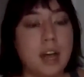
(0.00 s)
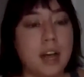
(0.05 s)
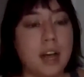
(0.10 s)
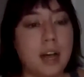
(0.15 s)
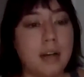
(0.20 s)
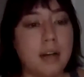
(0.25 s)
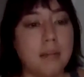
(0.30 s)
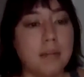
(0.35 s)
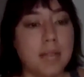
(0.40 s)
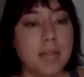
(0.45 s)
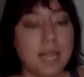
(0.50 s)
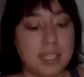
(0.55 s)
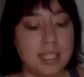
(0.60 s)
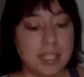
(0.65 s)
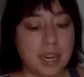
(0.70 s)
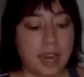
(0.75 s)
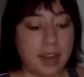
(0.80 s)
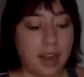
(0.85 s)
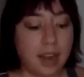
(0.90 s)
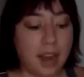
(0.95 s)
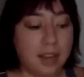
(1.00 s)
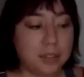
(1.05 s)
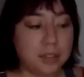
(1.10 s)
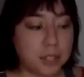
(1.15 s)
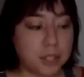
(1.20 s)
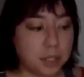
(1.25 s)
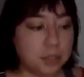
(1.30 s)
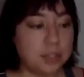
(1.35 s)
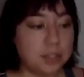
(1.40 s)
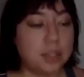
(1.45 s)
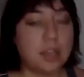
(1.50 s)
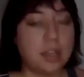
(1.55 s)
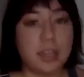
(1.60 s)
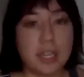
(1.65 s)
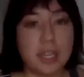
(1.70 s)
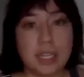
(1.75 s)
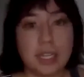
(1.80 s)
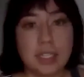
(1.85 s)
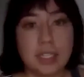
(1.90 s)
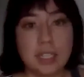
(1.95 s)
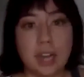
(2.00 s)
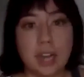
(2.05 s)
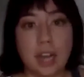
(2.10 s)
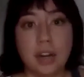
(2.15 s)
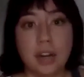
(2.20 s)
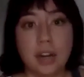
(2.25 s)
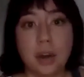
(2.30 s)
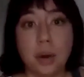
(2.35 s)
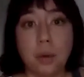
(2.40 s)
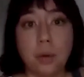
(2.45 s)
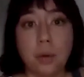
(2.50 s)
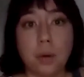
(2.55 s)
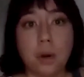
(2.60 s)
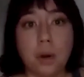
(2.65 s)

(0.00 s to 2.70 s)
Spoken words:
Like I said, I've chosen ingredients that I know